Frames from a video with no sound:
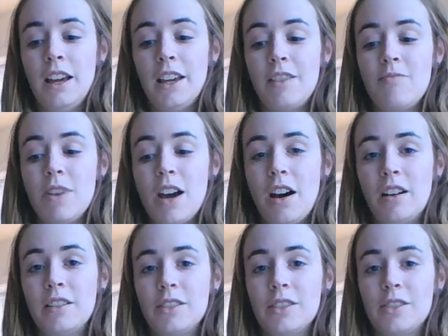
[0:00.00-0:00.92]
and give me
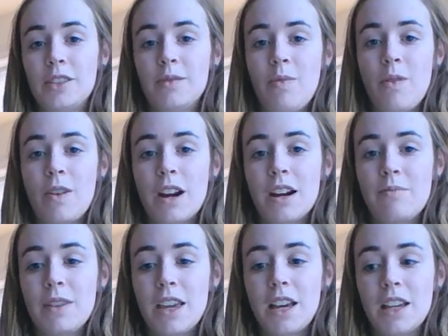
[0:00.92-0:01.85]
hugs or
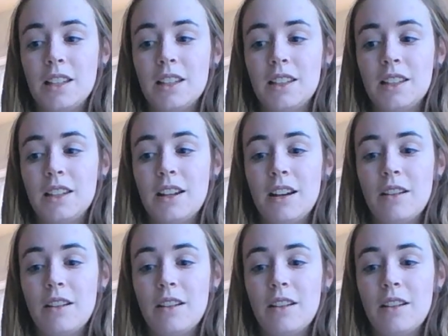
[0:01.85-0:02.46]
support because